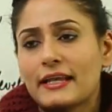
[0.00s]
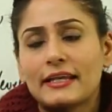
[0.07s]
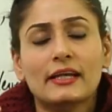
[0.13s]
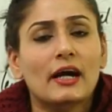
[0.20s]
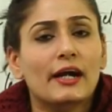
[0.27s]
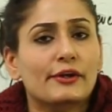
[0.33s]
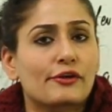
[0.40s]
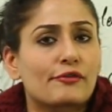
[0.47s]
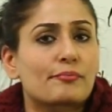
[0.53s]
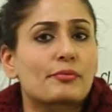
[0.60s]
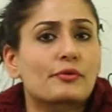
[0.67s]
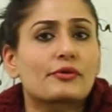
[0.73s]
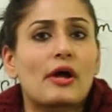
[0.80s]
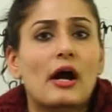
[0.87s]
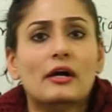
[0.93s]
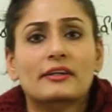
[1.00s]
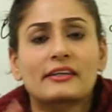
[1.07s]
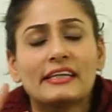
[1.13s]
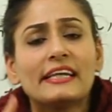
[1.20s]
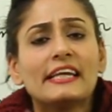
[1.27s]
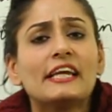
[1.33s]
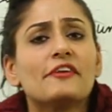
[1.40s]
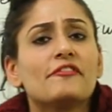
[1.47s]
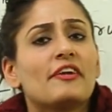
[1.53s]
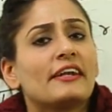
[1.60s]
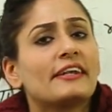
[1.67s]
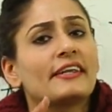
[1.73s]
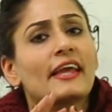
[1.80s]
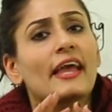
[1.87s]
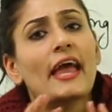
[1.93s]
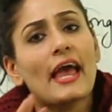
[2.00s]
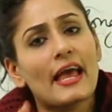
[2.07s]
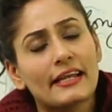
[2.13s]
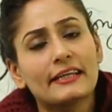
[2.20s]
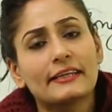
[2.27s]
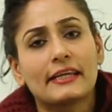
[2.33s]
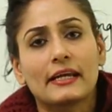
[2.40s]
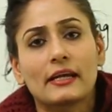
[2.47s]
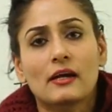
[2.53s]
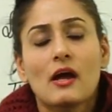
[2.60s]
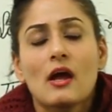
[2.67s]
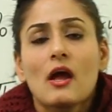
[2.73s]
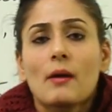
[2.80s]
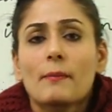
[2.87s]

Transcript: any kind of product, event, anything,